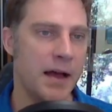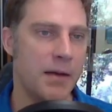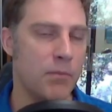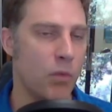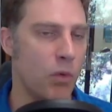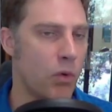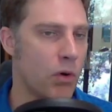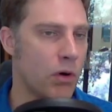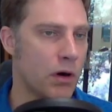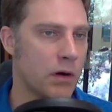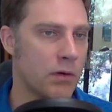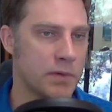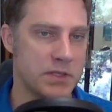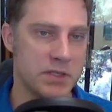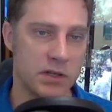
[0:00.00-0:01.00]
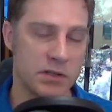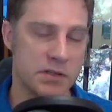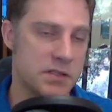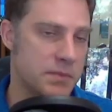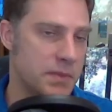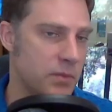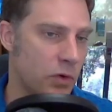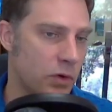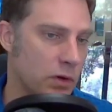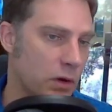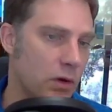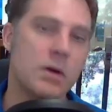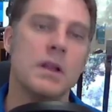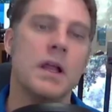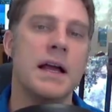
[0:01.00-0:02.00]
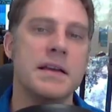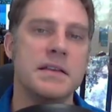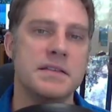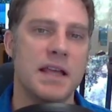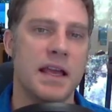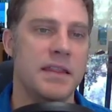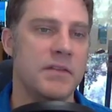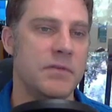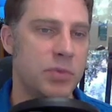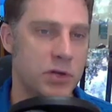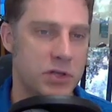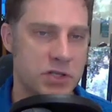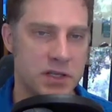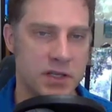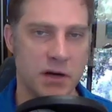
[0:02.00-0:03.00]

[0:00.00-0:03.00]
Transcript: more results to be more localized, and they've pushed